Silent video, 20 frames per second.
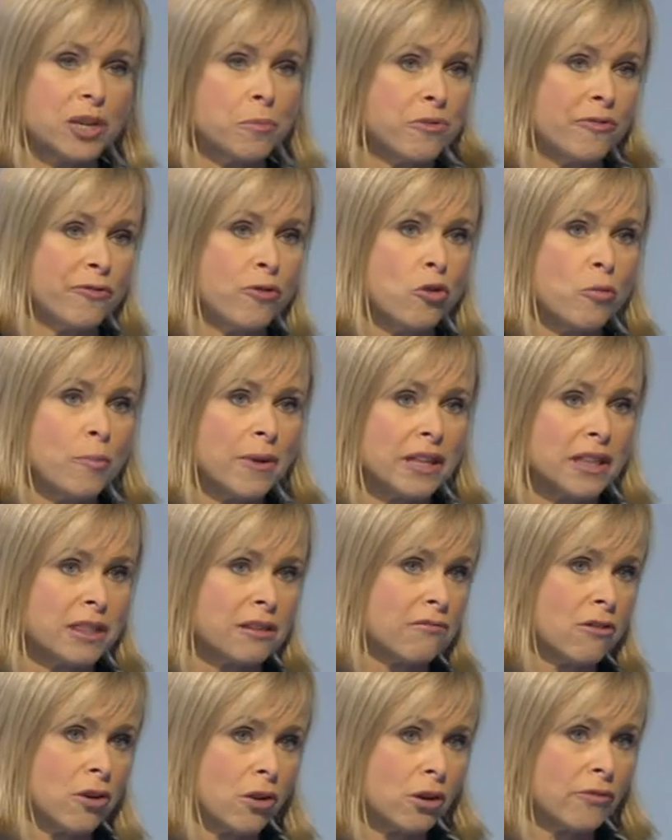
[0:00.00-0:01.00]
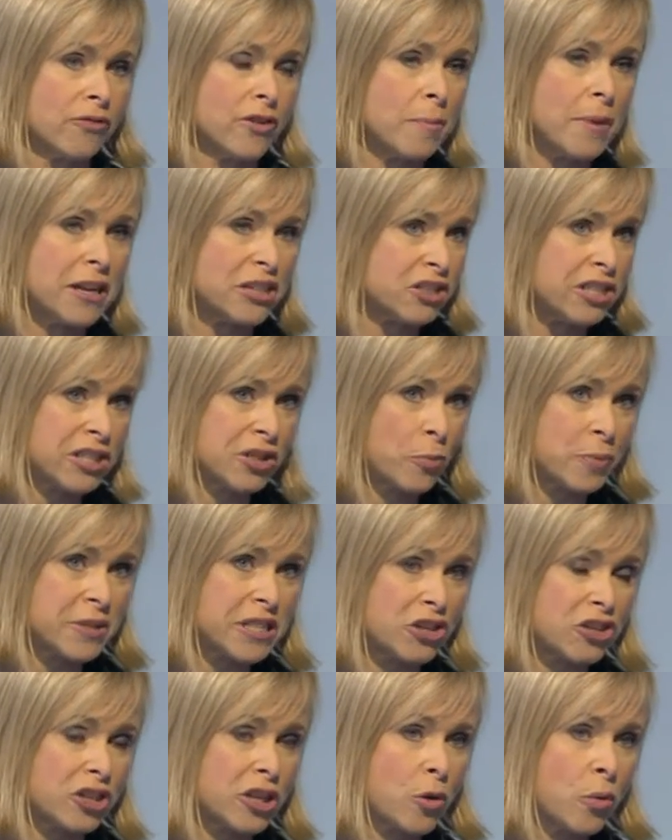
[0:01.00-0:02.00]
performing the role of yeah, Her Majesty's and,
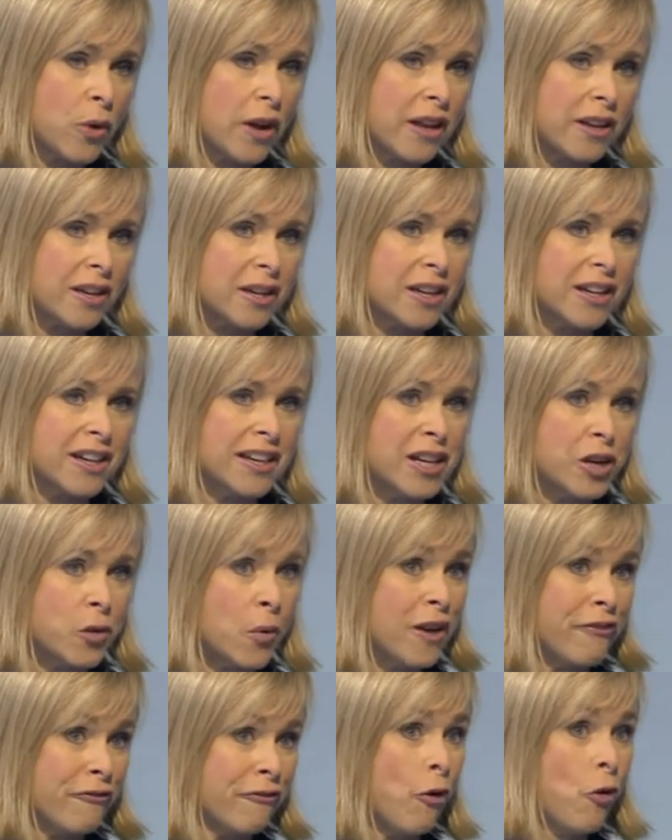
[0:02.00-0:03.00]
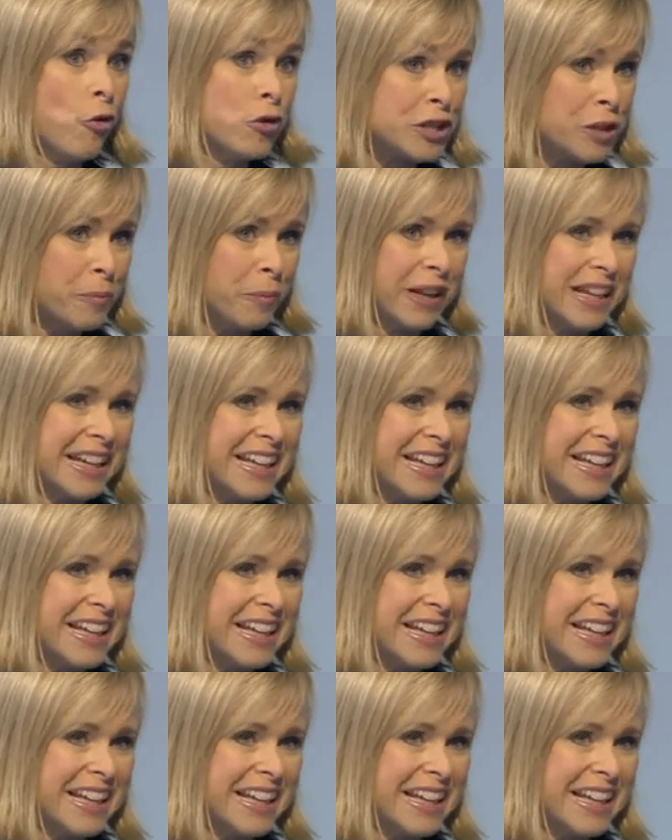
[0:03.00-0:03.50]
opposition and, quite in this very in that